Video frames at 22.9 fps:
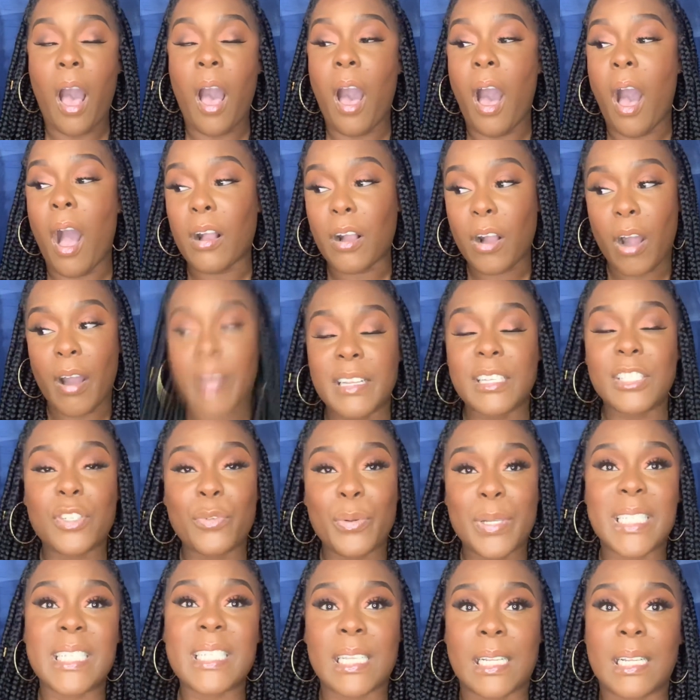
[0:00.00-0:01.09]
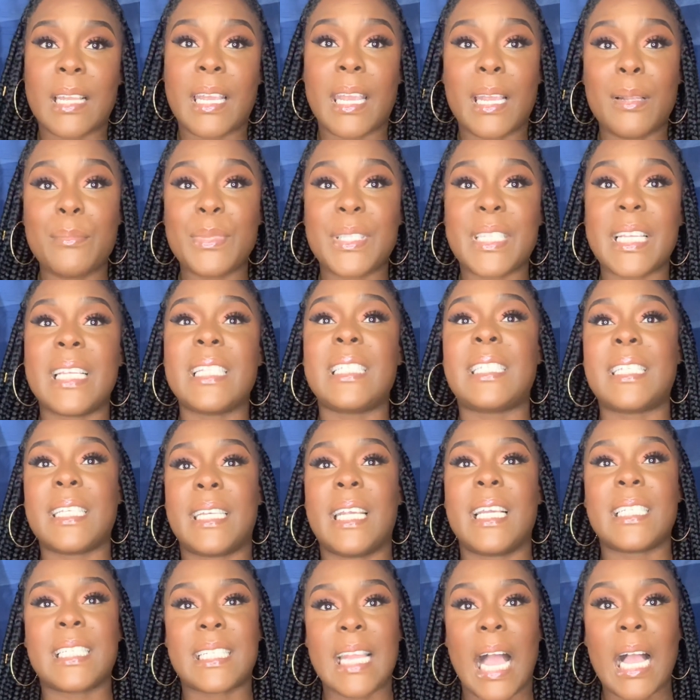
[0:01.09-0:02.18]
according to its claims it did
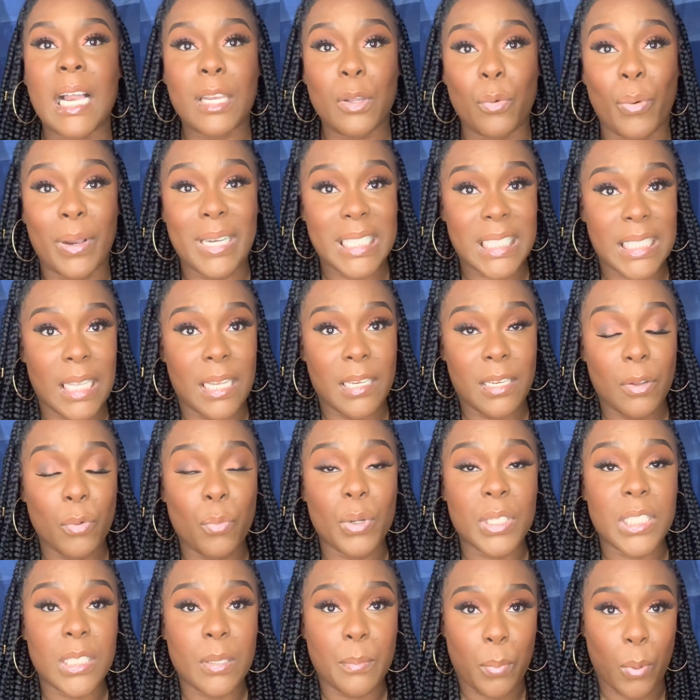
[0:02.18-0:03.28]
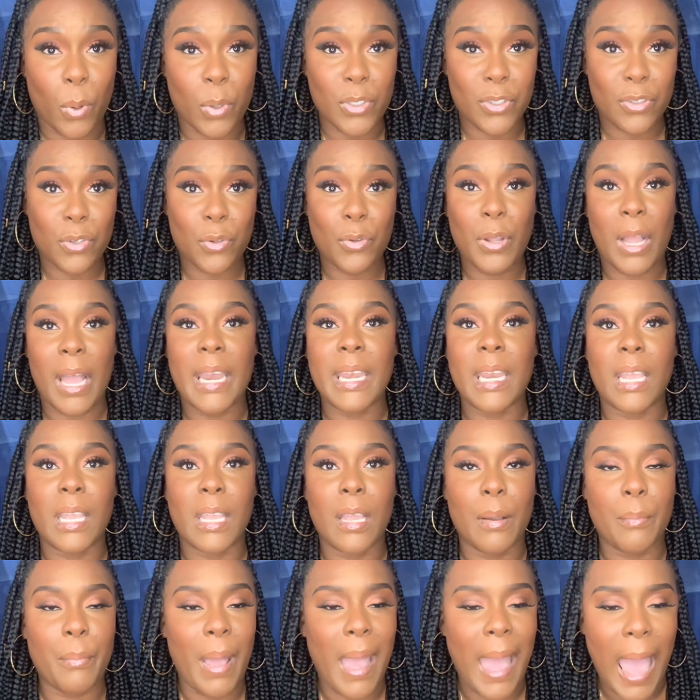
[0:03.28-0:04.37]
exactly what it said it was supposed to do and i
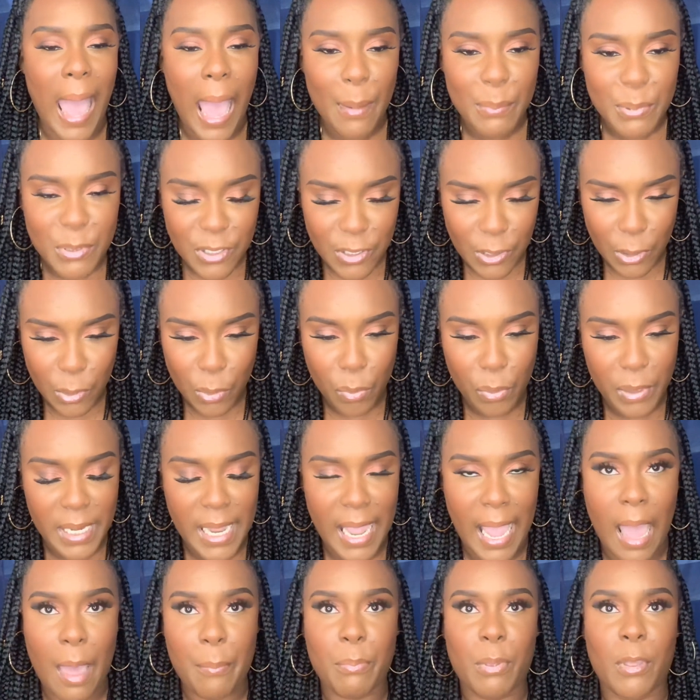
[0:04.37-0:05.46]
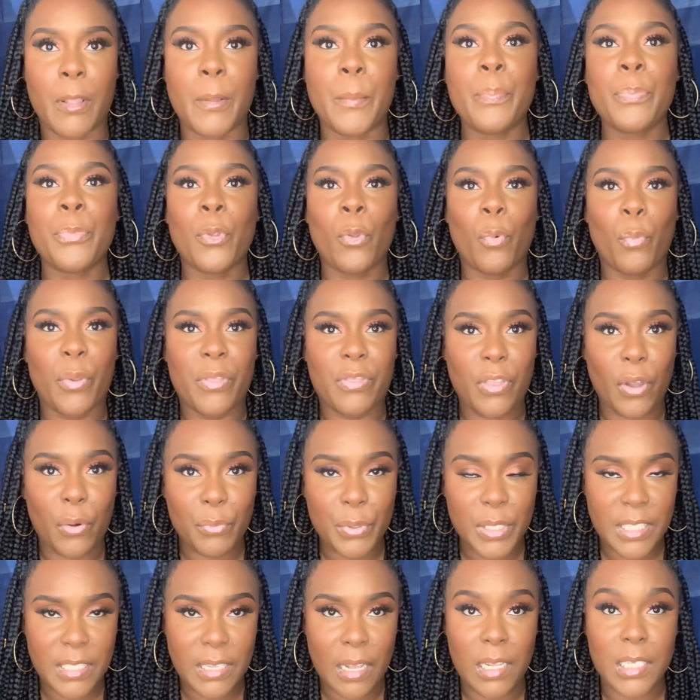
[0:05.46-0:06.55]
am absolutely happy with the
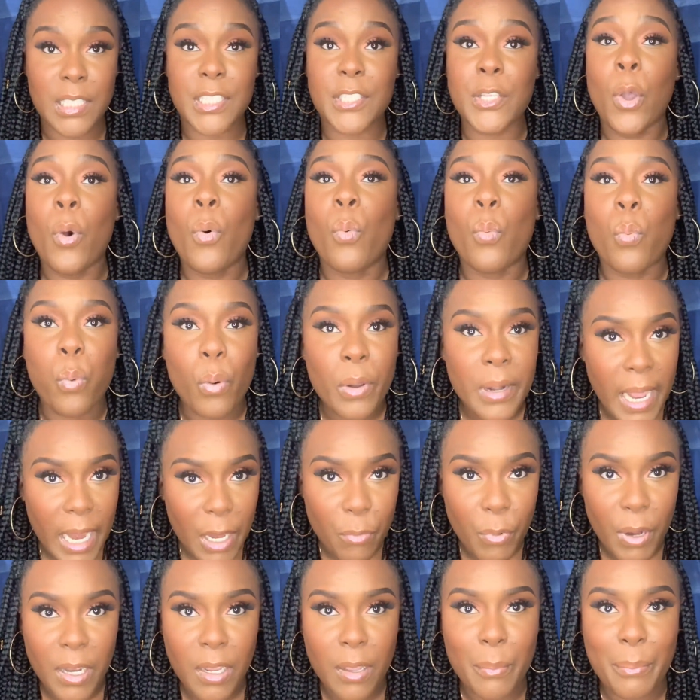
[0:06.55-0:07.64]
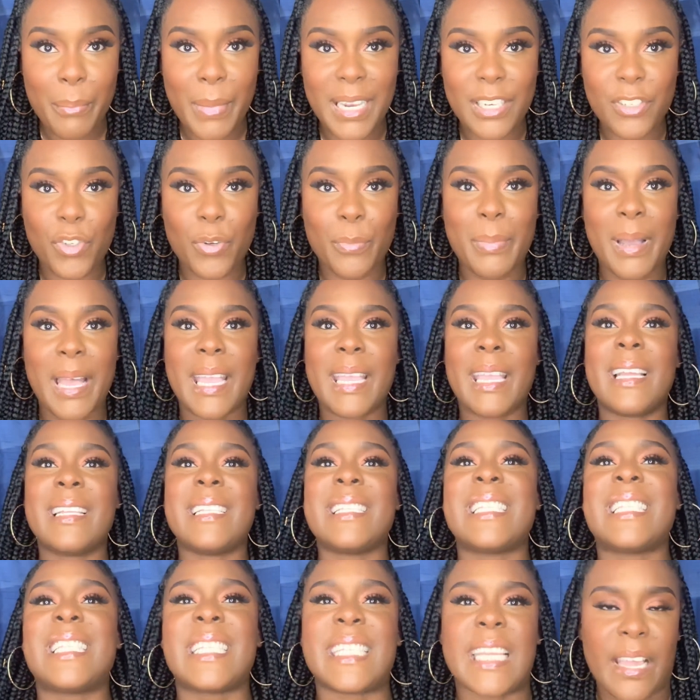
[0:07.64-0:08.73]
results would i recommend you buying it
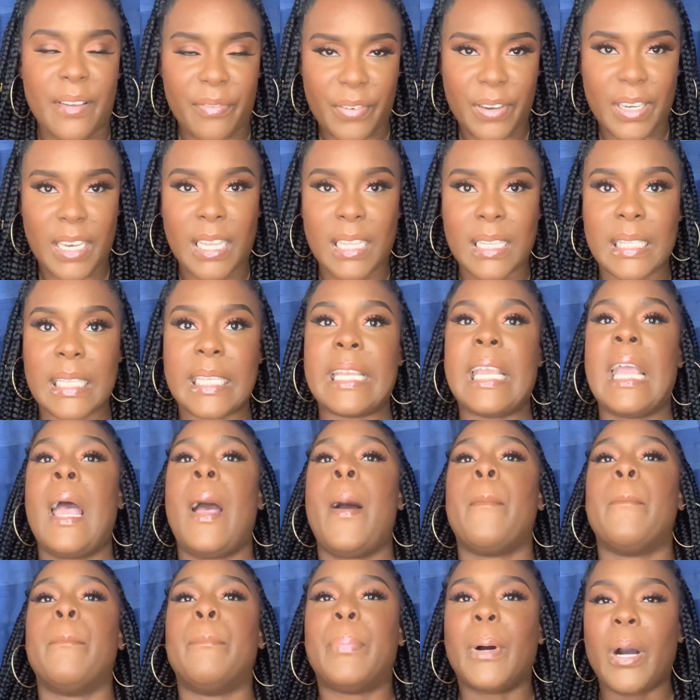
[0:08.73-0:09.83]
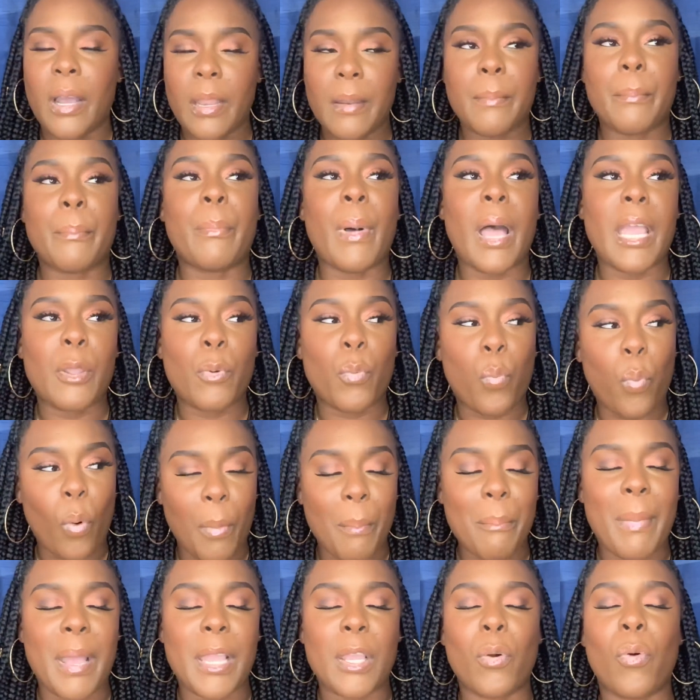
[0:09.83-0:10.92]
definitely but my
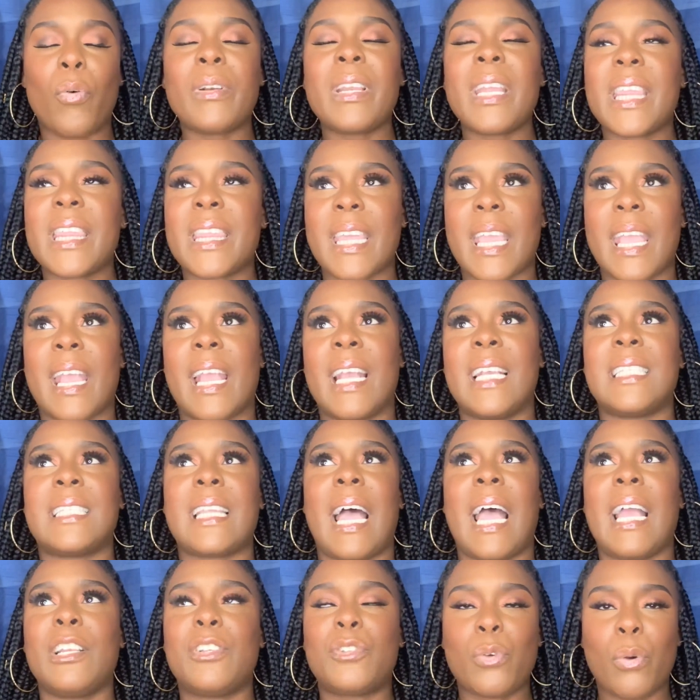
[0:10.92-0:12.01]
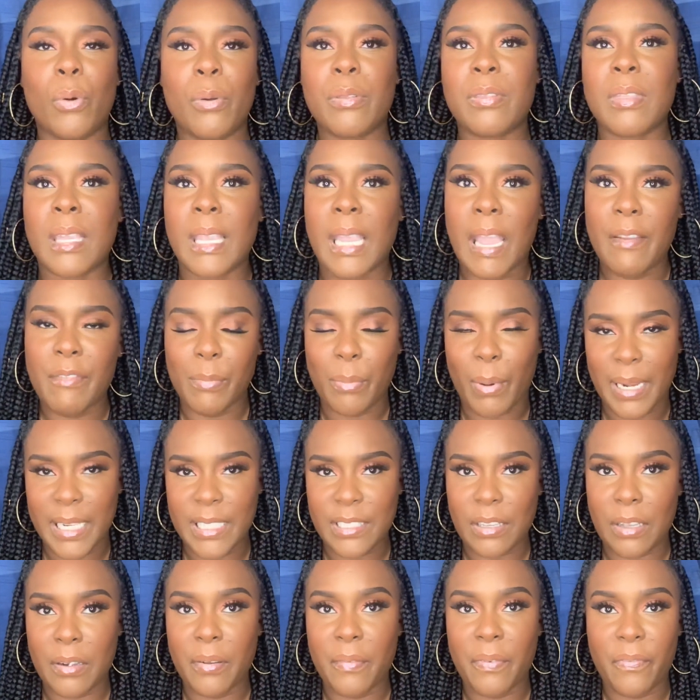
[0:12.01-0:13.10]
my only thing is that i don't think everybody's
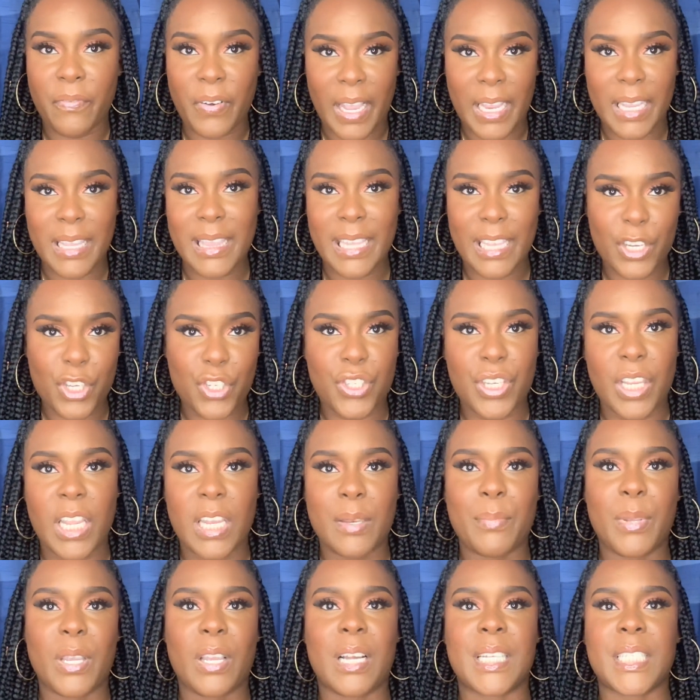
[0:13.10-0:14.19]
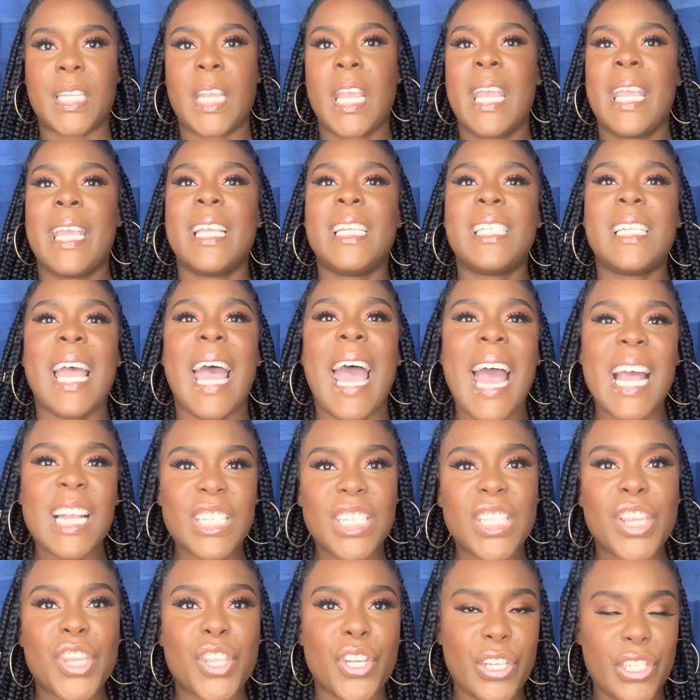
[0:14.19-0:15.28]
gonna find their shade because it has
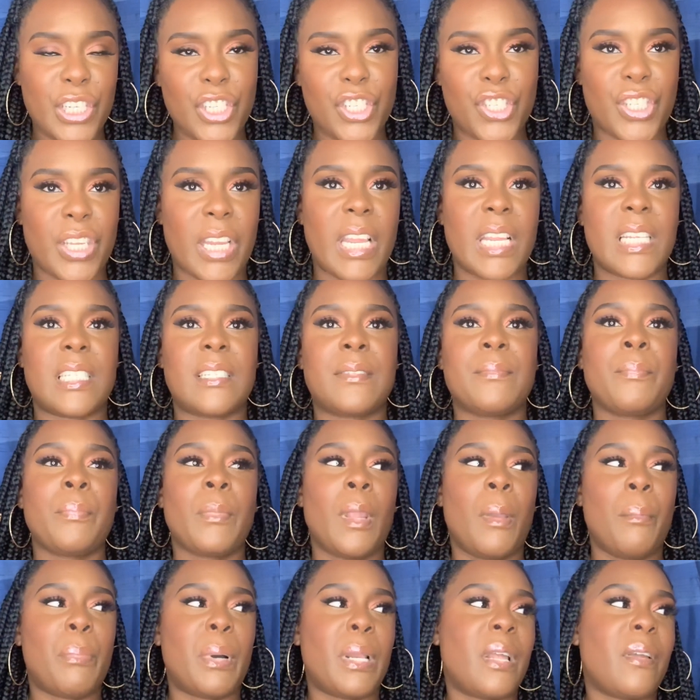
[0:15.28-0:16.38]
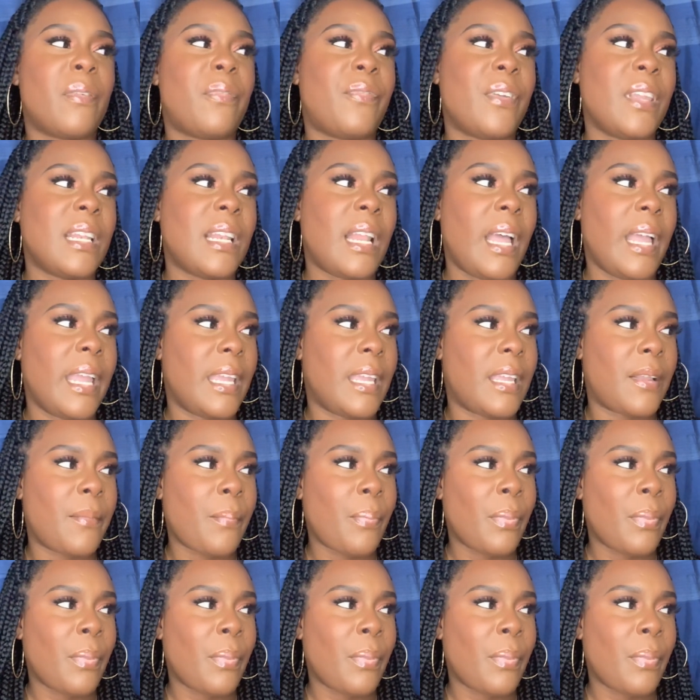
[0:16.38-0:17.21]
30 shades but i feel like